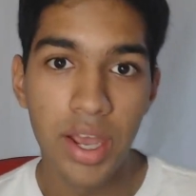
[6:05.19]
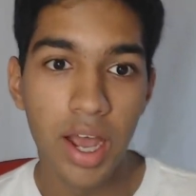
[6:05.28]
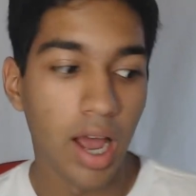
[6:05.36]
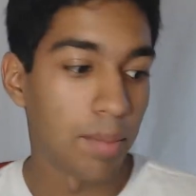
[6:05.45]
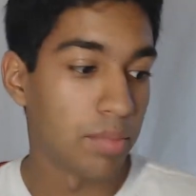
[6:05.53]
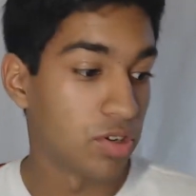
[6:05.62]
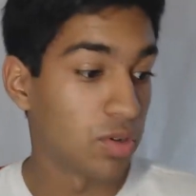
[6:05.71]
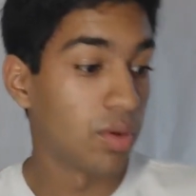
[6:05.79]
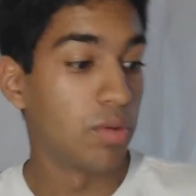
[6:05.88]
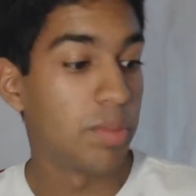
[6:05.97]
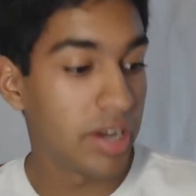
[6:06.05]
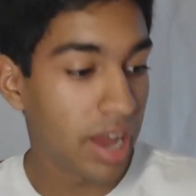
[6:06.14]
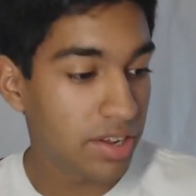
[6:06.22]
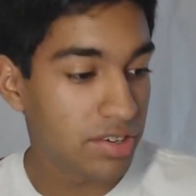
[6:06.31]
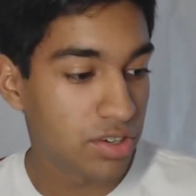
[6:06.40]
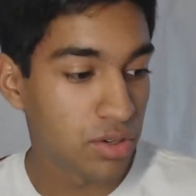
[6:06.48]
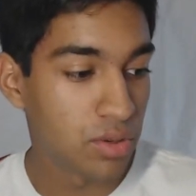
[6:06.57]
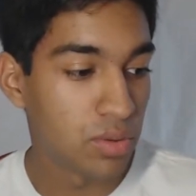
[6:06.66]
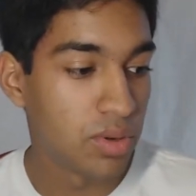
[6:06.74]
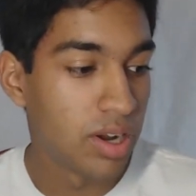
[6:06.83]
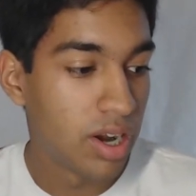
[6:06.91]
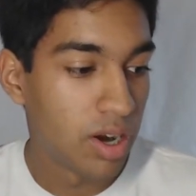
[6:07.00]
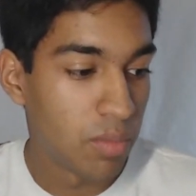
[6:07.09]
So it would be nice to
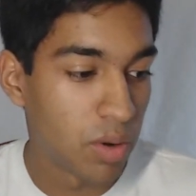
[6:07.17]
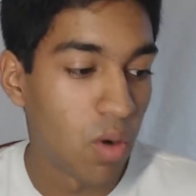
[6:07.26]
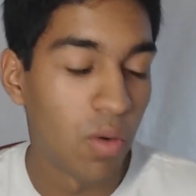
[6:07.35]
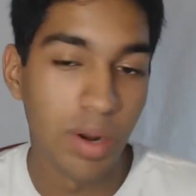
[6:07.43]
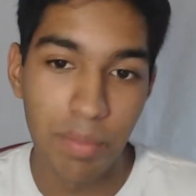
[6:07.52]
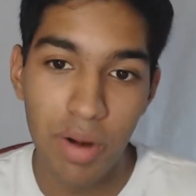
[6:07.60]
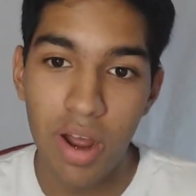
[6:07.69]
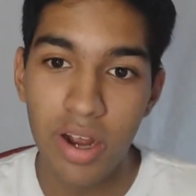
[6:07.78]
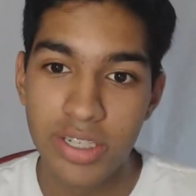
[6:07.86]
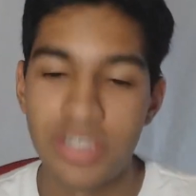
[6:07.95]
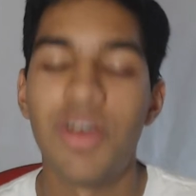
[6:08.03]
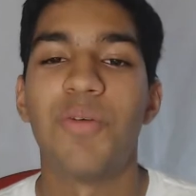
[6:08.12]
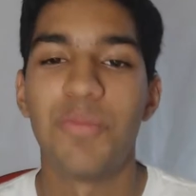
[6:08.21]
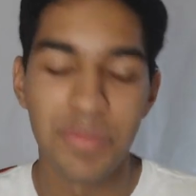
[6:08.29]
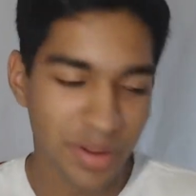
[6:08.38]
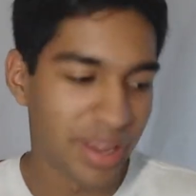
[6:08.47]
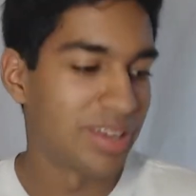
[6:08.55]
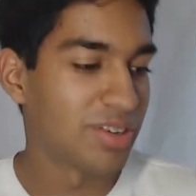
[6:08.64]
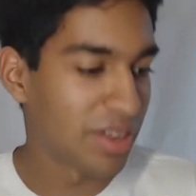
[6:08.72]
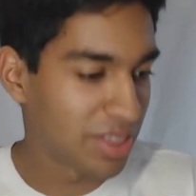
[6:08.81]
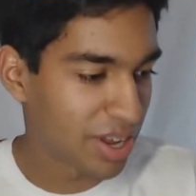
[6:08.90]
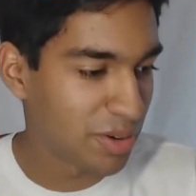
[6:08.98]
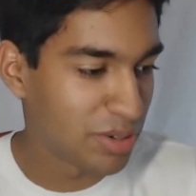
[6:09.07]
record at Bronx. Oh, okay, so I thought you were
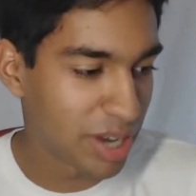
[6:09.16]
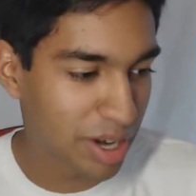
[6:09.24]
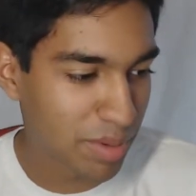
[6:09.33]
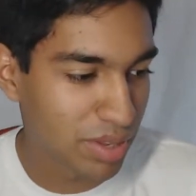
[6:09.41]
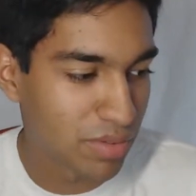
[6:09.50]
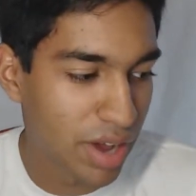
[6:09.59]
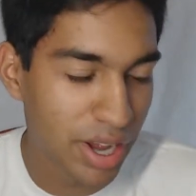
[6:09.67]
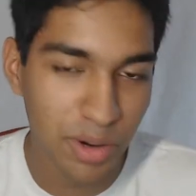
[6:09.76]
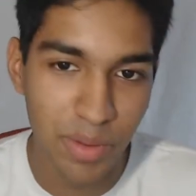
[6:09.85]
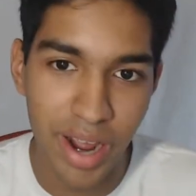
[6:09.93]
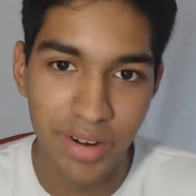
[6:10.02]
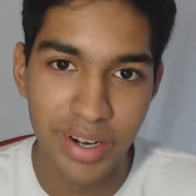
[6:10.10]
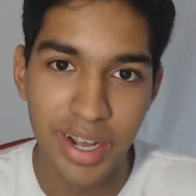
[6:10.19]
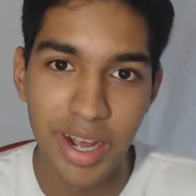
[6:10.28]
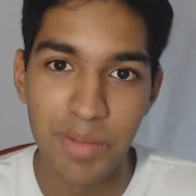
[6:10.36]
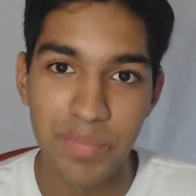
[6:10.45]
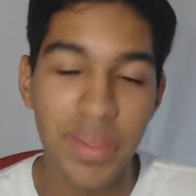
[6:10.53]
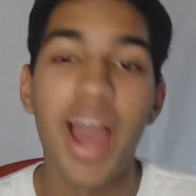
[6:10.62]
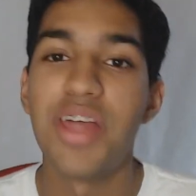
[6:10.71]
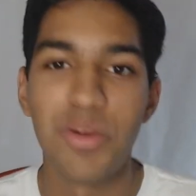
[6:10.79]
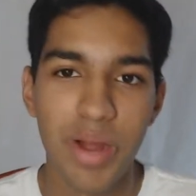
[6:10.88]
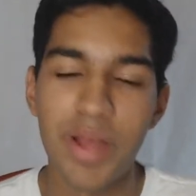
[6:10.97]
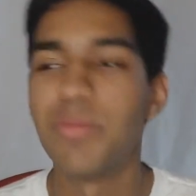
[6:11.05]
talking about the final round. Either way,
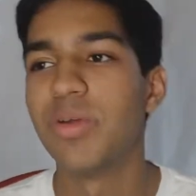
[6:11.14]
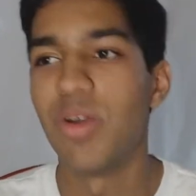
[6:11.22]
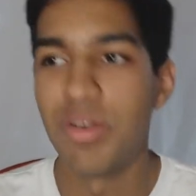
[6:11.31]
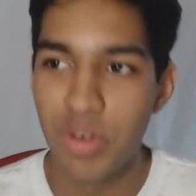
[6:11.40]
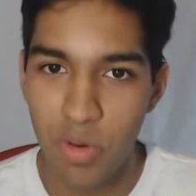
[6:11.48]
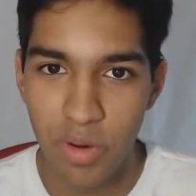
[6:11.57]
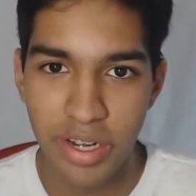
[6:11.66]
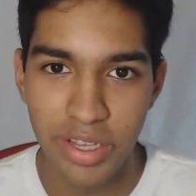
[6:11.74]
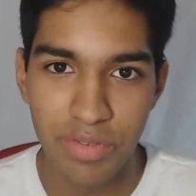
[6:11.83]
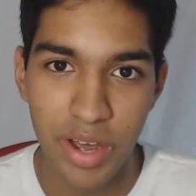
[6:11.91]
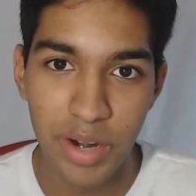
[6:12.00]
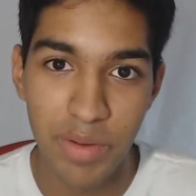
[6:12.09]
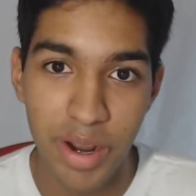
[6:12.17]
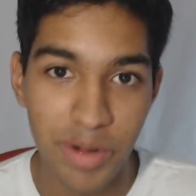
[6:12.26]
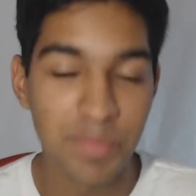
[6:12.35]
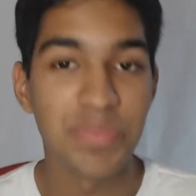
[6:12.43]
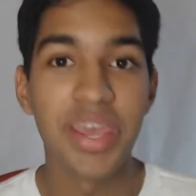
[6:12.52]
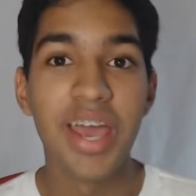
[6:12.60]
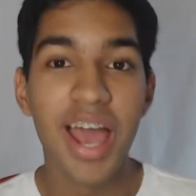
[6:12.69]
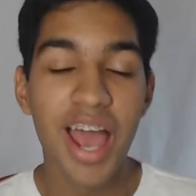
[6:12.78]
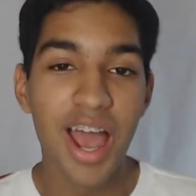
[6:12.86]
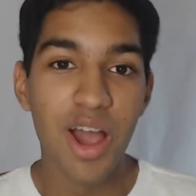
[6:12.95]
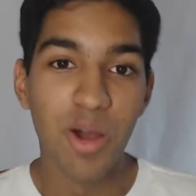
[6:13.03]
we don't have a recording of the final round.
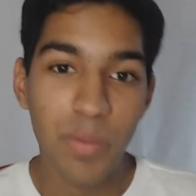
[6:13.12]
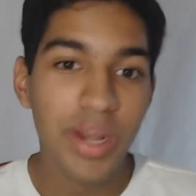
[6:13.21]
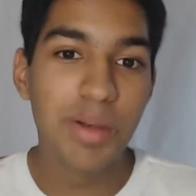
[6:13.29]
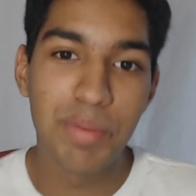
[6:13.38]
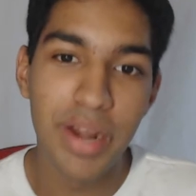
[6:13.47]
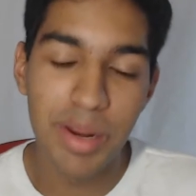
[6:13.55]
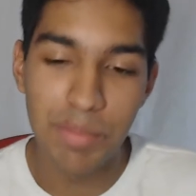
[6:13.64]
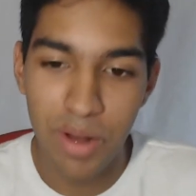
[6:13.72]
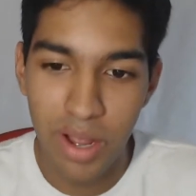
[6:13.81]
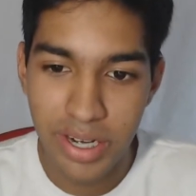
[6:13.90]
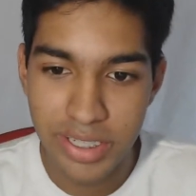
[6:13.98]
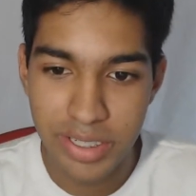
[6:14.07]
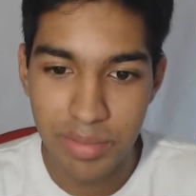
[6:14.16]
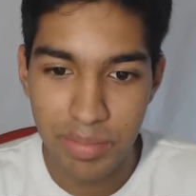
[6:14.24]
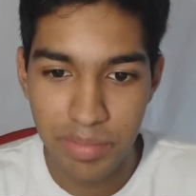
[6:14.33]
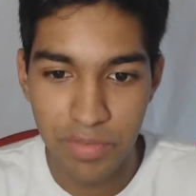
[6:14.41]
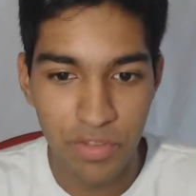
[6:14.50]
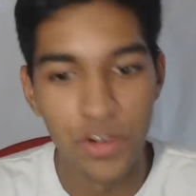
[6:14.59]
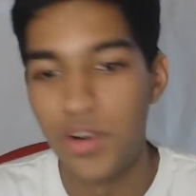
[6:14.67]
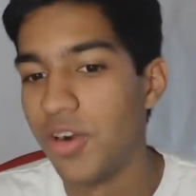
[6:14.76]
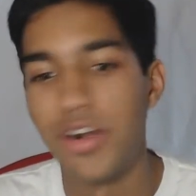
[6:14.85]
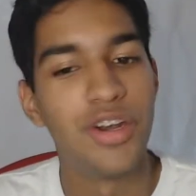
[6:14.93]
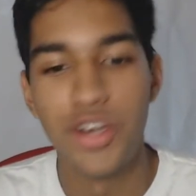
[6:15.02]
We didn't break at Bronx for
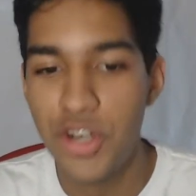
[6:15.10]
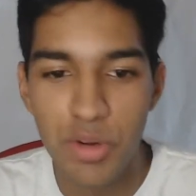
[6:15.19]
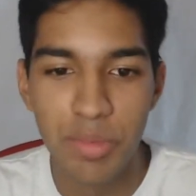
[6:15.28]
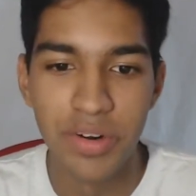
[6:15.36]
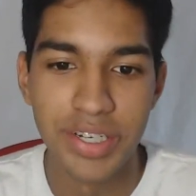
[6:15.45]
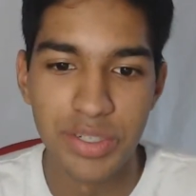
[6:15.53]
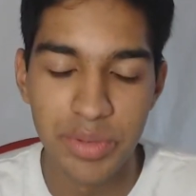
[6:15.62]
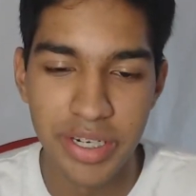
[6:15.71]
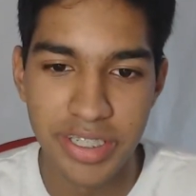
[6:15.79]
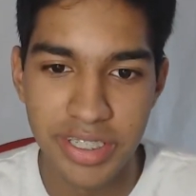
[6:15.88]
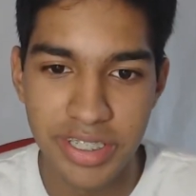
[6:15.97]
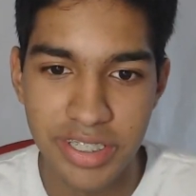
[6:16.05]
numerous reasons.